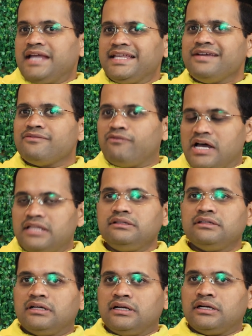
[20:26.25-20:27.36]
I think
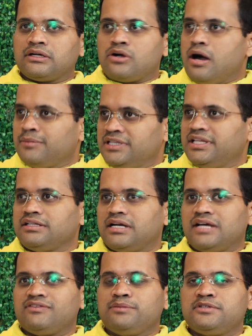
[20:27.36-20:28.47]
one common thing
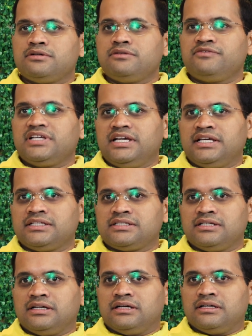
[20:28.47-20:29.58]
that I've observed
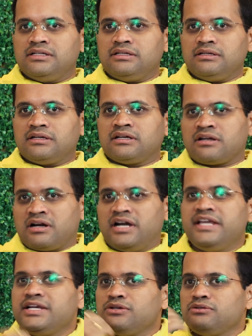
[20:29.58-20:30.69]
is
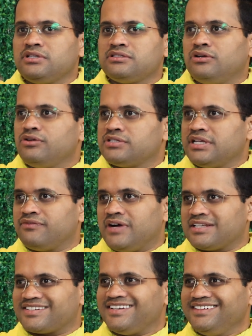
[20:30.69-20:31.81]
turning into the solutioning
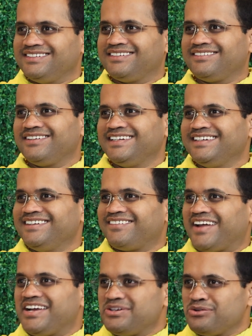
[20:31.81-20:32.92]
faster,
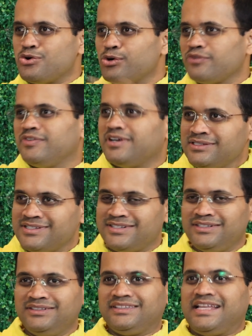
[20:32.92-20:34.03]
trying to code
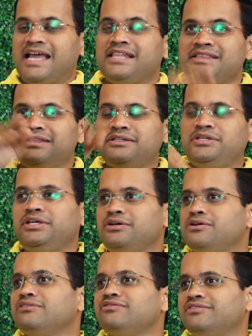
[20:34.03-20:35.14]
first, then
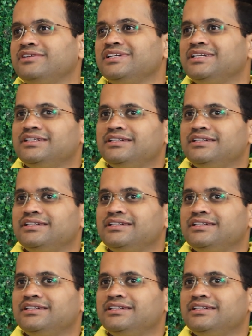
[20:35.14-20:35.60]
think of